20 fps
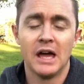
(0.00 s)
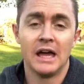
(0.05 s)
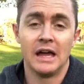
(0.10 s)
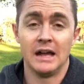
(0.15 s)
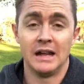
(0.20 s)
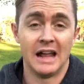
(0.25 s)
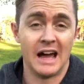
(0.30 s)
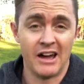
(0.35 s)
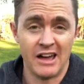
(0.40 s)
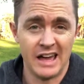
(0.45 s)

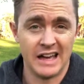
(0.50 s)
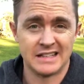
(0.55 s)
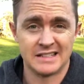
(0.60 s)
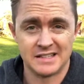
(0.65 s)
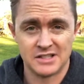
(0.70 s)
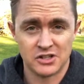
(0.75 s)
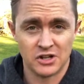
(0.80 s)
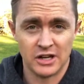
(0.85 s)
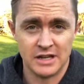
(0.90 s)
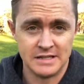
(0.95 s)
in our
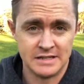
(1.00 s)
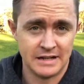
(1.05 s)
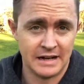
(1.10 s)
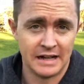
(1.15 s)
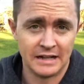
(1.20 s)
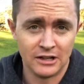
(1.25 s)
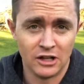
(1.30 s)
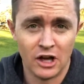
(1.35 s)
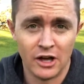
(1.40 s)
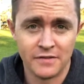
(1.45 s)
exercise, in
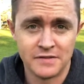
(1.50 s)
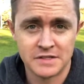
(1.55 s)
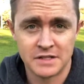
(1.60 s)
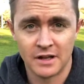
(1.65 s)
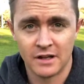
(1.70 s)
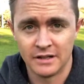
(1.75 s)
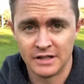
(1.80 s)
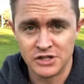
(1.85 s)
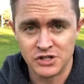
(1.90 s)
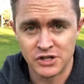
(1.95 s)
our
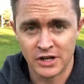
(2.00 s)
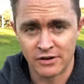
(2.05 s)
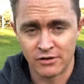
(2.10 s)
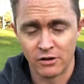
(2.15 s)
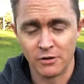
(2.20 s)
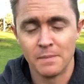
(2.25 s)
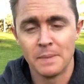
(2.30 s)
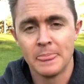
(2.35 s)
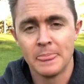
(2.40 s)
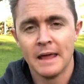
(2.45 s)
lifestyle in general.